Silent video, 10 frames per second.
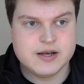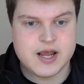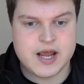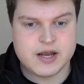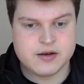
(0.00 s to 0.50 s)

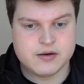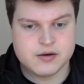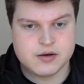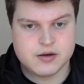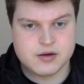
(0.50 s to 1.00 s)
and
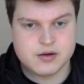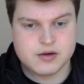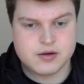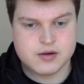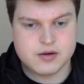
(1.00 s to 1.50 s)

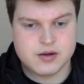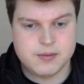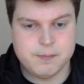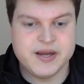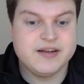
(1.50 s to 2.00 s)

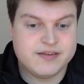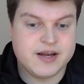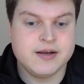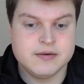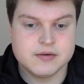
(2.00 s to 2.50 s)

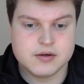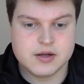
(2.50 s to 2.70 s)
maintain